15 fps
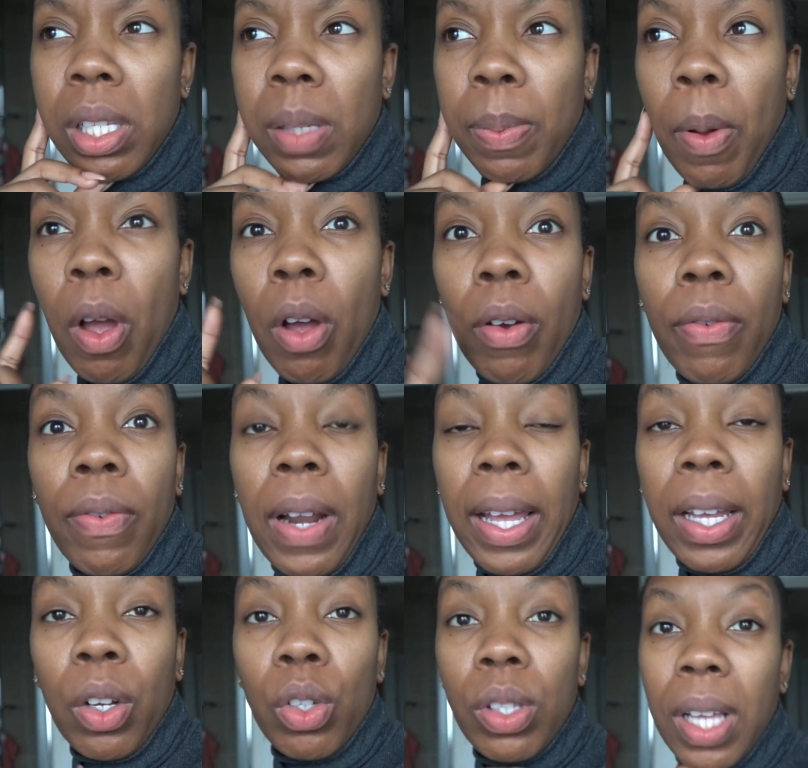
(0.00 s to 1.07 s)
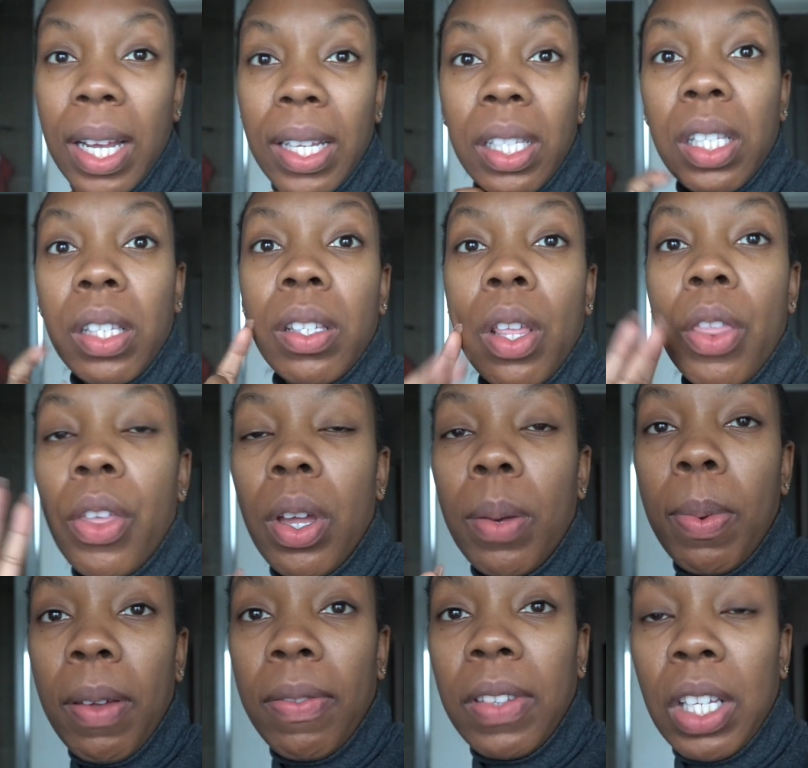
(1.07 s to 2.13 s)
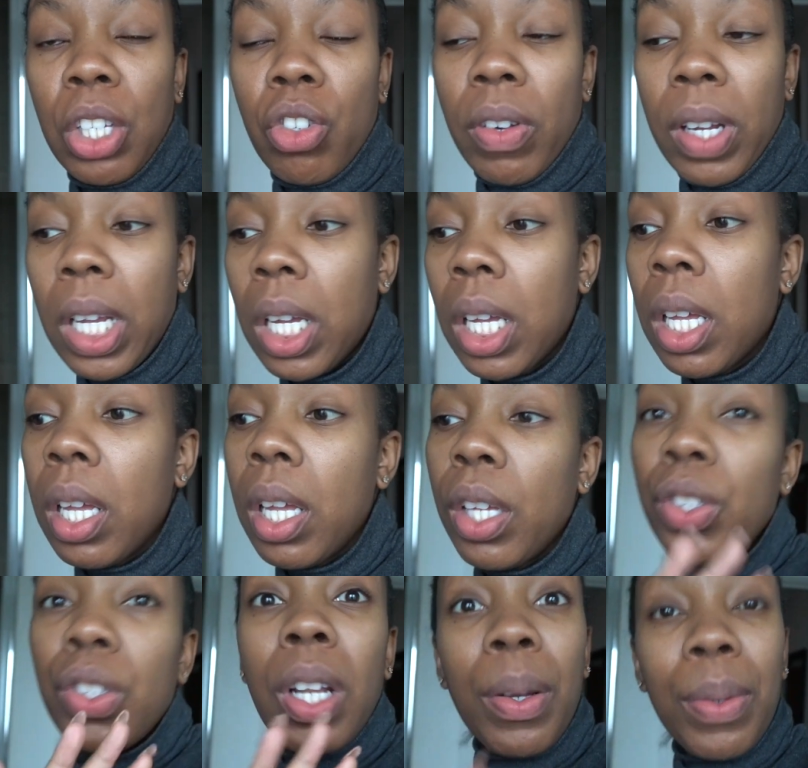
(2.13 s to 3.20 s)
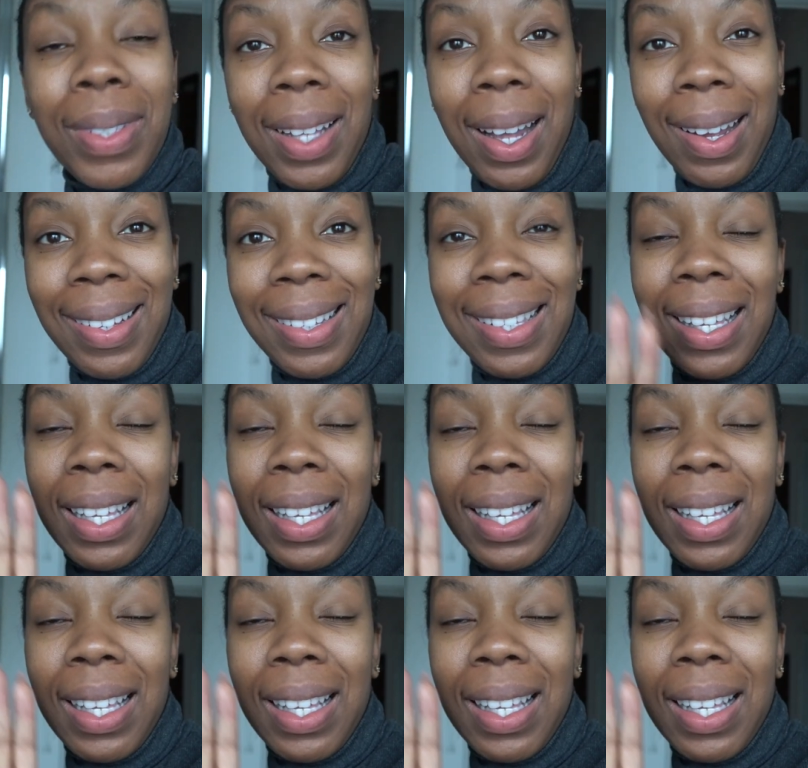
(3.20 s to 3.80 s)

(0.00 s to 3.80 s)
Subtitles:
as part of like Ozias's third birthday treat, so that was nice.